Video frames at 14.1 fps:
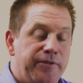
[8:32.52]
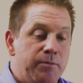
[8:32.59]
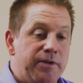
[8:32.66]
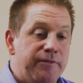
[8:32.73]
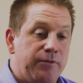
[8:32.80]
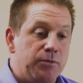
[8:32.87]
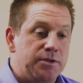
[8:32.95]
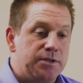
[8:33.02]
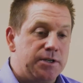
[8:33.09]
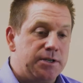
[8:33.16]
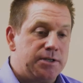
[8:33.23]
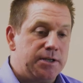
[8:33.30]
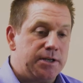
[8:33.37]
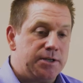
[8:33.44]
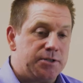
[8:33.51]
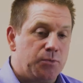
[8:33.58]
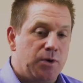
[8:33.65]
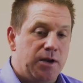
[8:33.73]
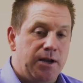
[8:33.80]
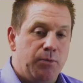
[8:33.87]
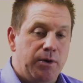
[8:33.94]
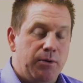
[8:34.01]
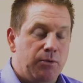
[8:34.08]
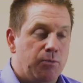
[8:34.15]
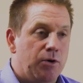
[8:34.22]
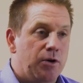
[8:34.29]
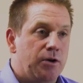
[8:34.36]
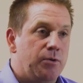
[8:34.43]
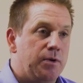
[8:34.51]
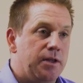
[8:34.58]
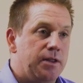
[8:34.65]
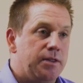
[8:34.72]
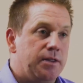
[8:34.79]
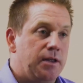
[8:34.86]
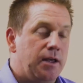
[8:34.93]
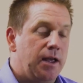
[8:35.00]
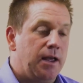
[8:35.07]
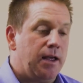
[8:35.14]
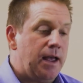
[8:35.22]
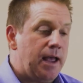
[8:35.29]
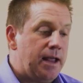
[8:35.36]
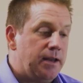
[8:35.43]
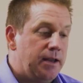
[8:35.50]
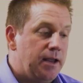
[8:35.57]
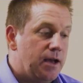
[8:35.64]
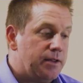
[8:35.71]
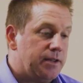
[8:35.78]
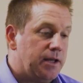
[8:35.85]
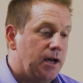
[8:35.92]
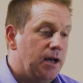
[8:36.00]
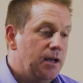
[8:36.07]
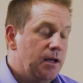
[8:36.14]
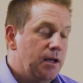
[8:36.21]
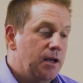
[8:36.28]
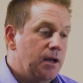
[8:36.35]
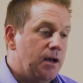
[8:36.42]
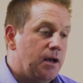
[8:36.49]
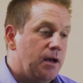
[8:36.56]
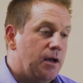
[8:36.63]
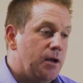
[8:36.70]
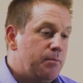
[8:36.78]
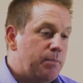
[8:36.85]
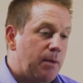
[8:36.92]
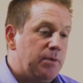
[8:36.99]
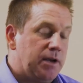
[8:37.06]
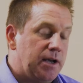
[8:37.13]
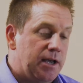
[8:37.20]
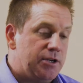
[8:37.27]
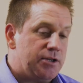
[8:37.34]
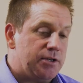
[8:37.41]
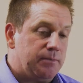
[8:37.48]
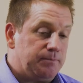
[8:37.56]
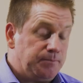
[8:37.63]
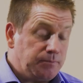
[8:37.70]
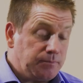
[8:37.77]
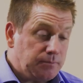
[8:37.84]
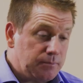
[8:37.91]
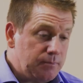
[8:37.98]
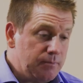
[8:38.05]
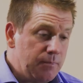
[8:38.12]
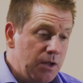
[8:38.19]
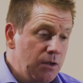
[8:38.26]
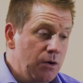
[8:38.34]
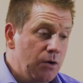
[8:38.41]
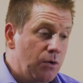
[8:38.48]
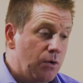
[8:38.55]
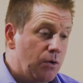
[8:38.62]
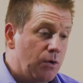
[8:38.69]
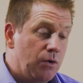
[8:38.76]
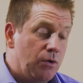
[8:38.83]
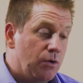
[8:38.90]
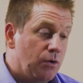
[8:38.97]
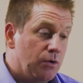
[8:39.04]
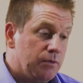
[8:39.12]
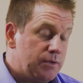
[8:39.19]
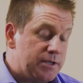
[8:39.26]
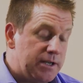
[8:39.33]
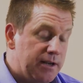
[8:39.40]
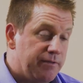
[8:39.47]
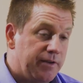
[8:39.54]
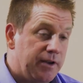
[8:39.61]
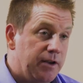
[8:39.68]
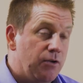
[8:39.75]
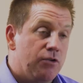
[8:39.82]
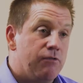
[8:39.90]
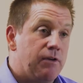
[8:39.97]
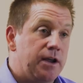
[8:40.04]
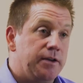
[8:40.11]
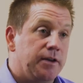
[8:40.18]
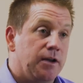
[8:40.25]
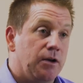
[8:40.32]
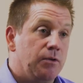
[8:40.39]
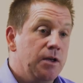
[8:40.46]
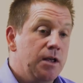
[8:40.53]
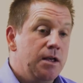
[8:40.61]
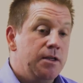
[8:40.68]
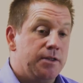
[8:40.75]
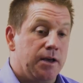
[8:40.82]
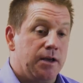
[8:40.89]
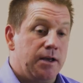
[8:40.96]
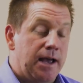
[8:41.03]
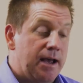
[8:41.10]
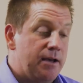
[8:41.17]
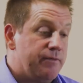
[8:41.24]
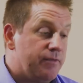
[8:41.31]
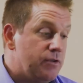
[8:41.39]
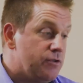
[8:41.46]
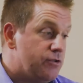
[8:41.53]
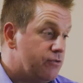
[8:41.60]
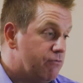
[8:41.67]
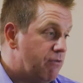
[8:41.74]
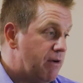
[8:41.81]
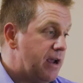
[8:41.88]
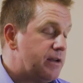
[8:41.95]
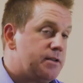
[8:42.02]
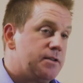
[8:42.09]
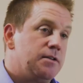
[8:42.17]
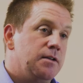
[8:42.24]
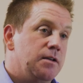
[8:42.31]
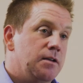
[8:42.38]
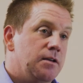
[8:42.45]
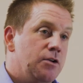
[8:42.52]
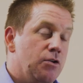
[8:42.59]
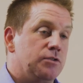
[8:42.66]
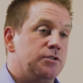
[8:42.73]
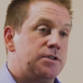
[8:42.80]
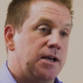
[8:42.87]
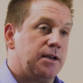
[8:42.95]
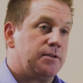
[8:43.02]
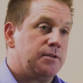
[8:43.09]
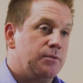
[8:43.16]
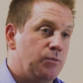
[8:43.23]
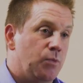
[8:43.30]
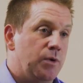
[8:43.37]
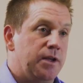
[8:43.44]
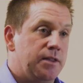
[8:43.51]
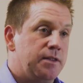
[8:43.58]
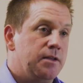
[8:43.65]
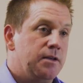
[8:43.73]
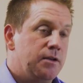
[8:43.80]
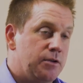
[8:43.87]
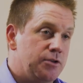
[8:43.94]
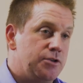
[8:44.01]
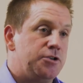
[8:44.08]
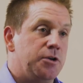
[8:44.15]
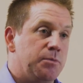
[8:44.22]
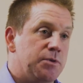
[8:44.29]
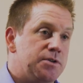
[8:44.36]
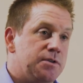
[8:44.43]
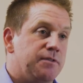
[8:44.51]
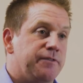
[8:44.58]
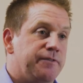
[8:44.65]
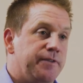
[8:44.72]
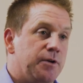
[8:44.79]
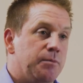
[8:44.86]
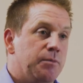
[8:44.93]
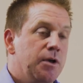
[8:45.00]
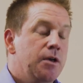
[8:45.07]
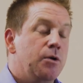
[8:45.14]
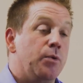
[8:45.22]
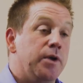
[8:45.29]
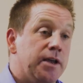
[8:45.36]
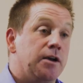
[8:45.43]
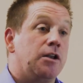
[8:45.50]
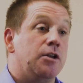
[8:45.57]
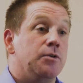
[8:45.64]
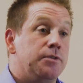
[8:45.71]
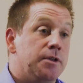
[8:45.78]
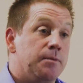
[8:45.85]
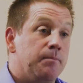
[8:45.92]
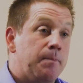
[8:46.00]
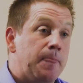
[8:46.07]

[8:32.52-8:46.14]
influencers is the way we would work with any other publication or TV or radio that have direct contact with consumers of film. We include them.